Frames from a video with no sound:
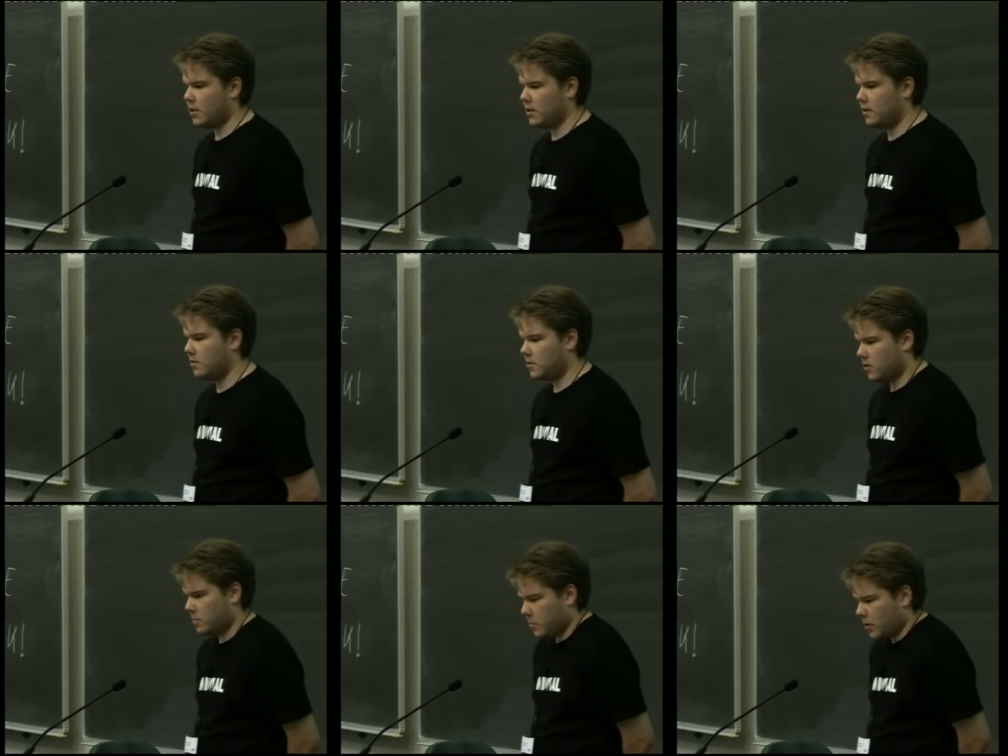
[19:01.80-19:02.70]
a, uh,
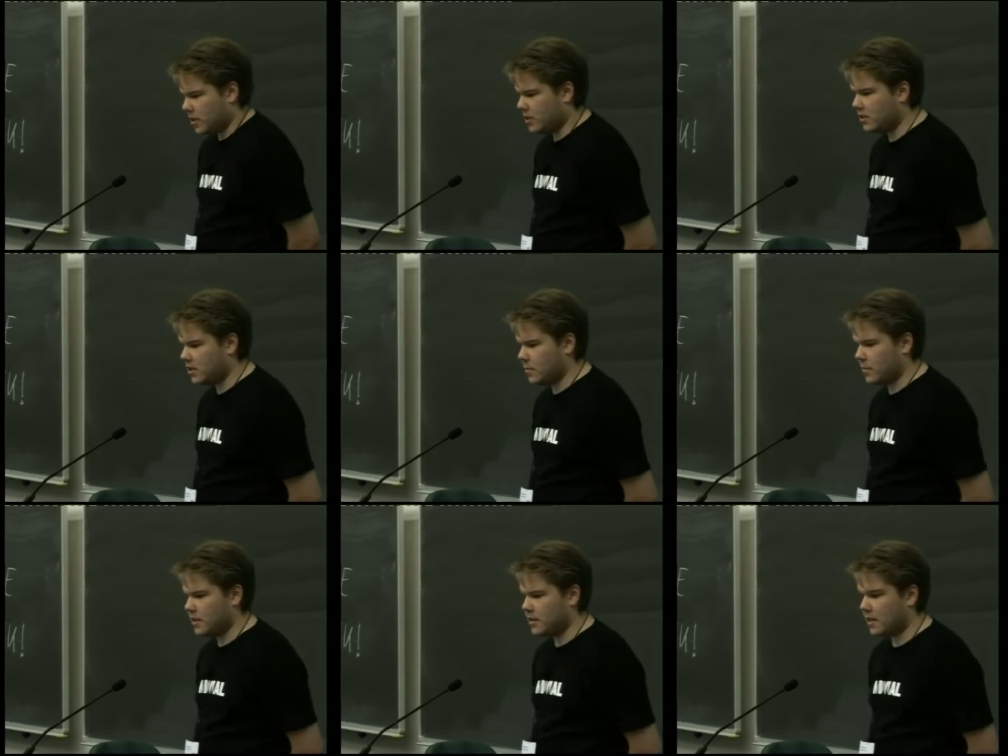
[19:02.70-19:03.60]
stop with a system
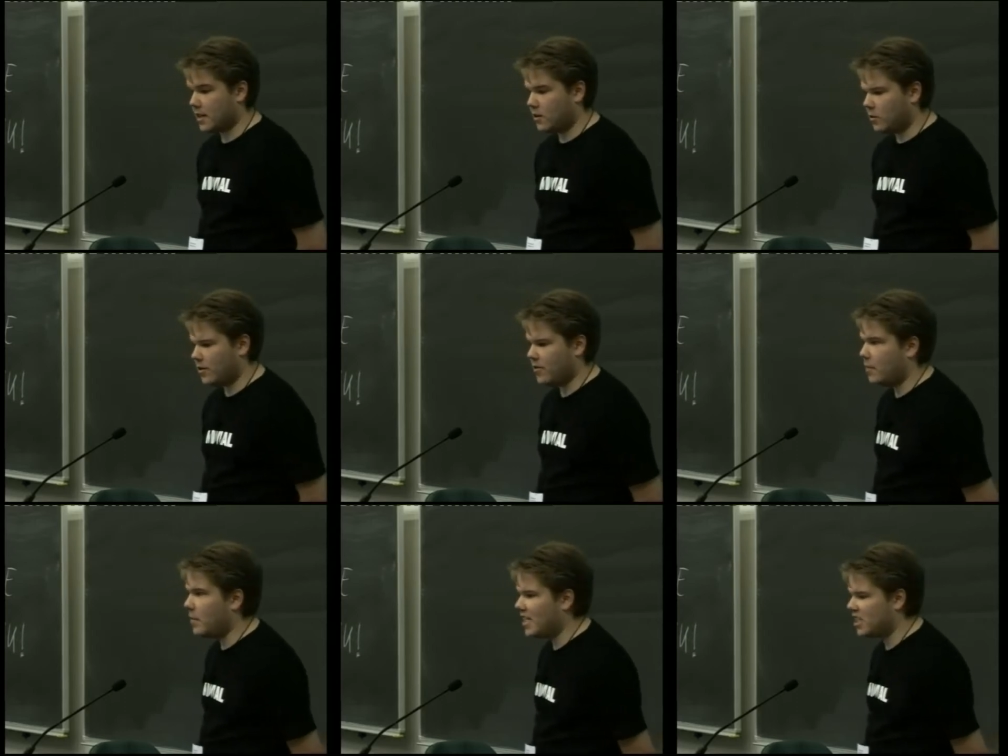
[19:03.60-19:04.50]
that can only run
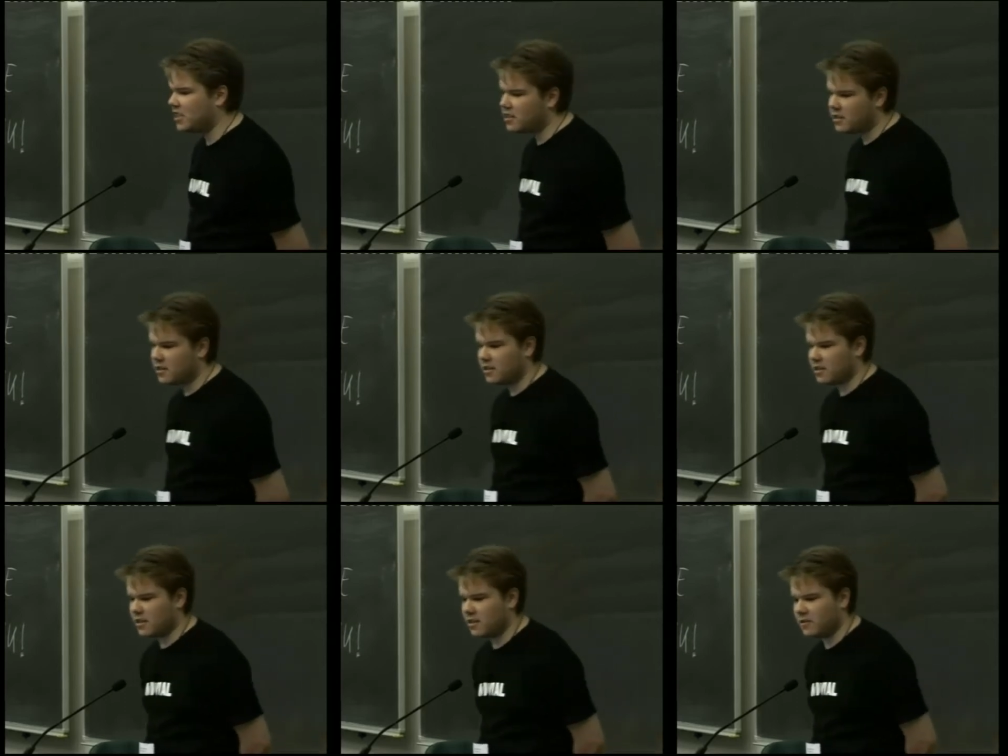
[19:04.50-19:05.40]
bash. It's
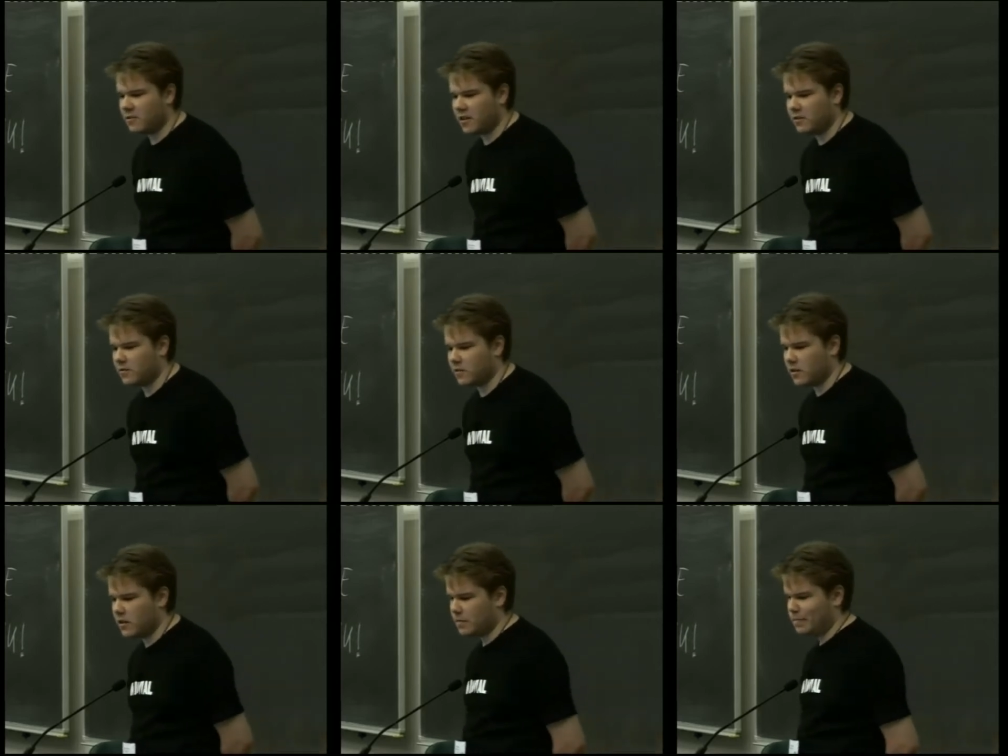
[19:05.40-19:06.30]
not really useful.
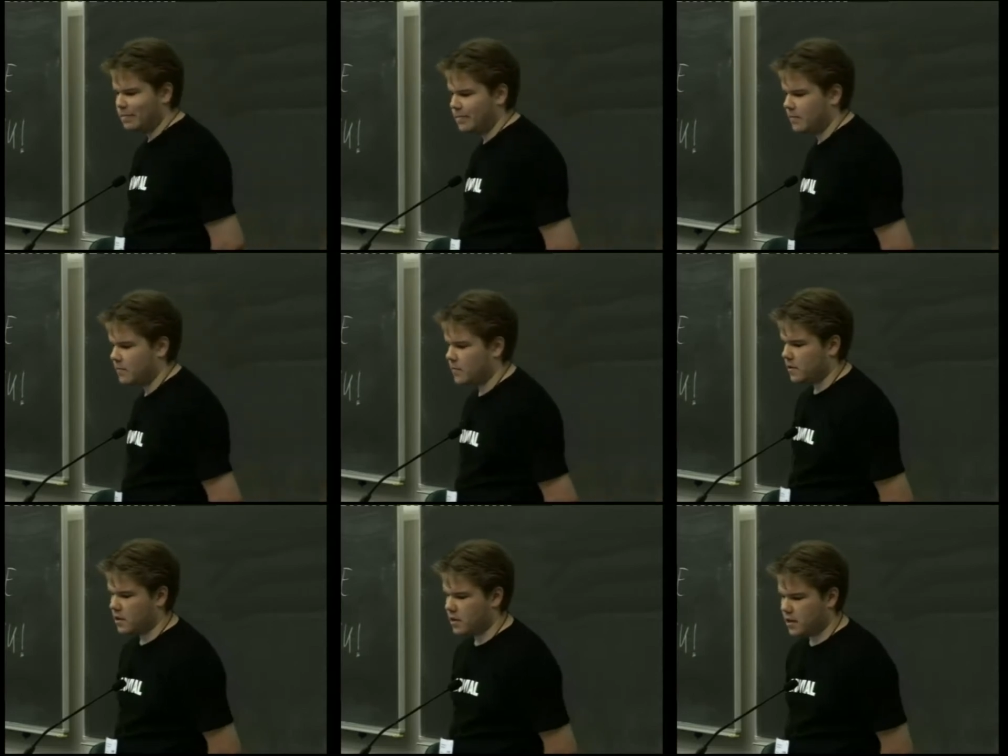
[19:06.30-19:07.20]

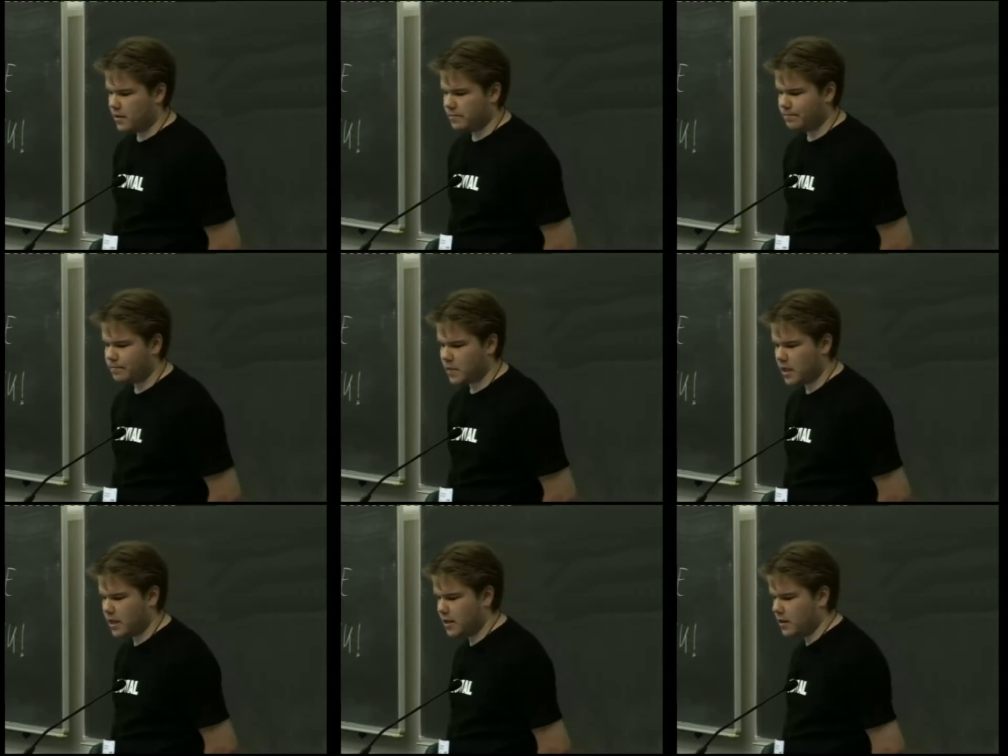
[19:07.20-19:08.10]
Um,
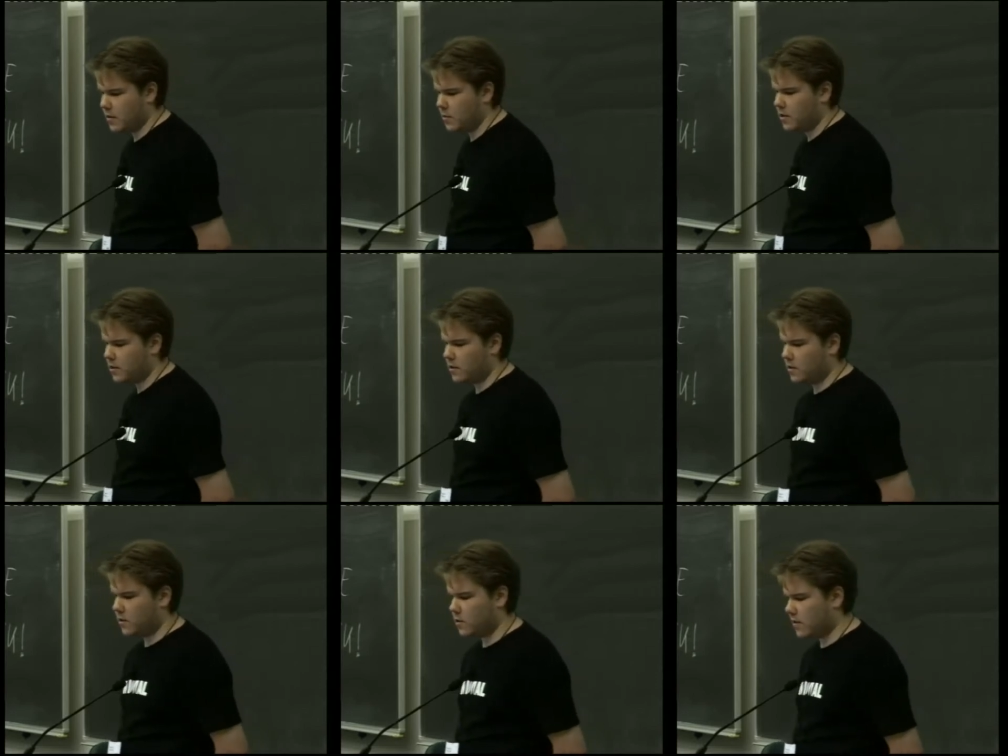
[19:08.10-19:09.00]
and uh, we all
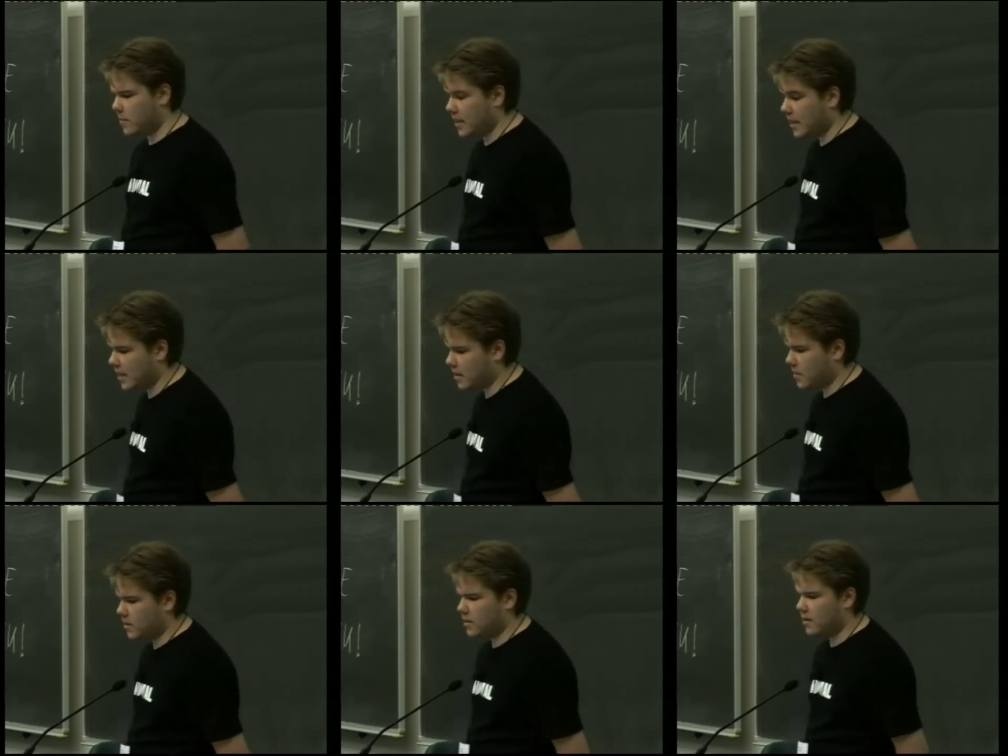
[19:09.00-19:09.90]
also have been thinking
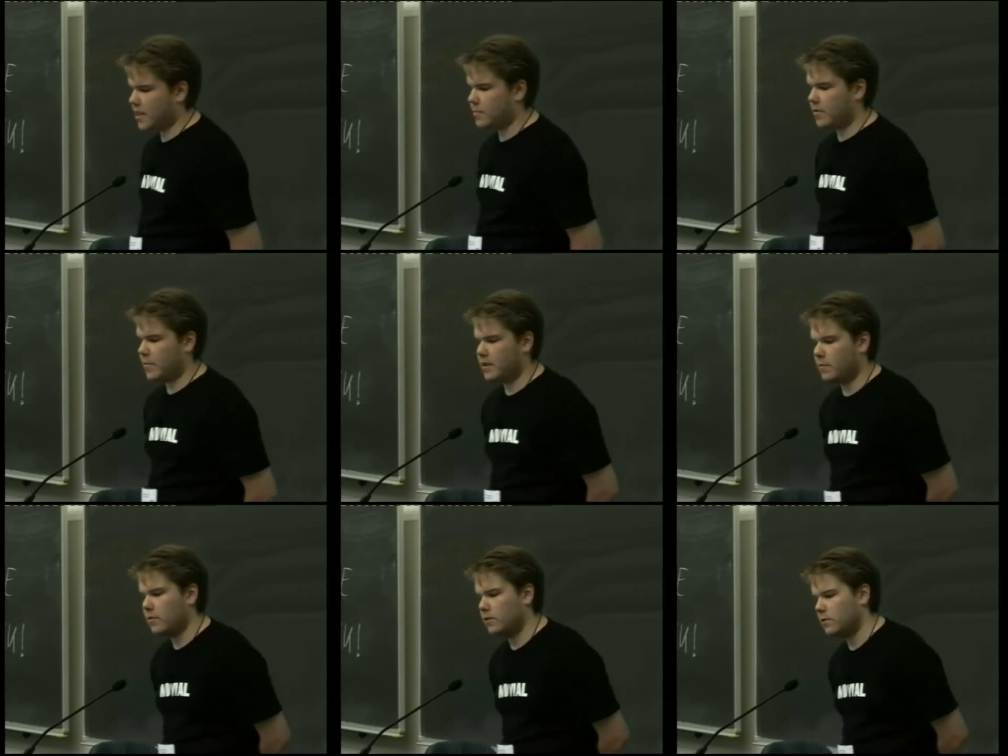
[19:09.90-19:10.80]
about an experimental
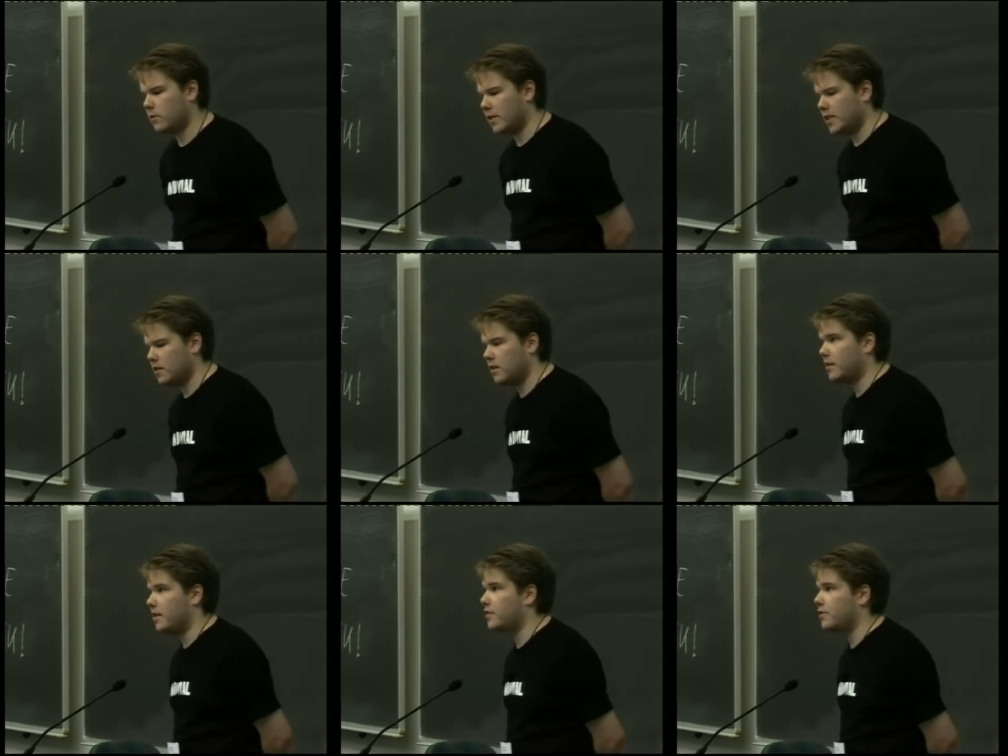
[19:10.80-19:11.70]
port to CRIS
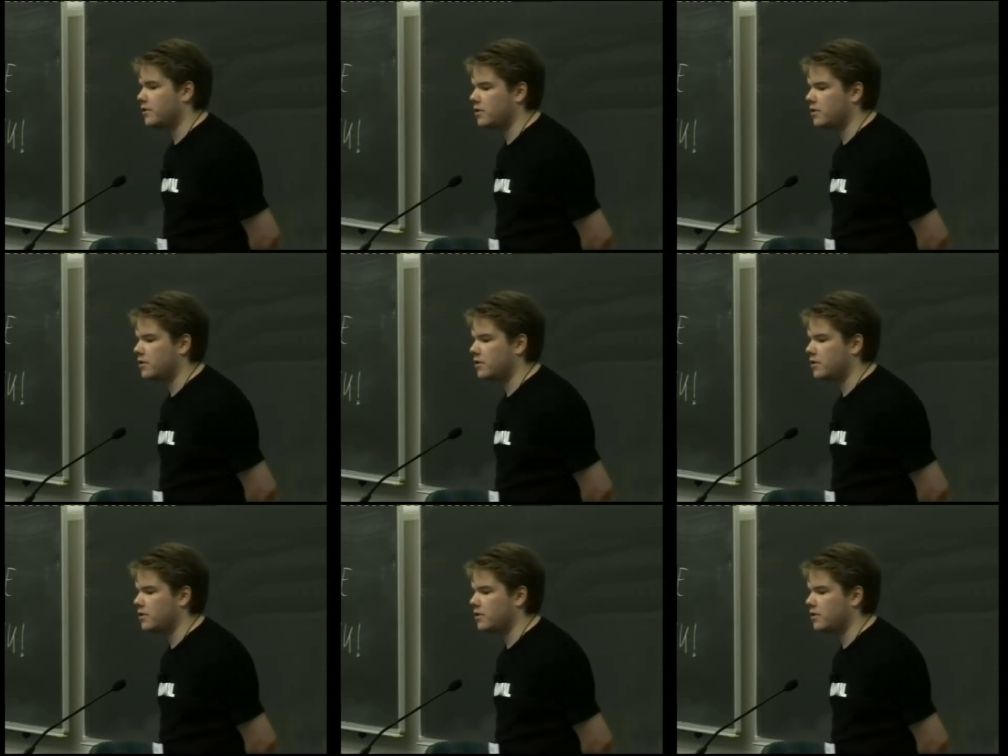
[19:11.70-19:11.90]
architecture.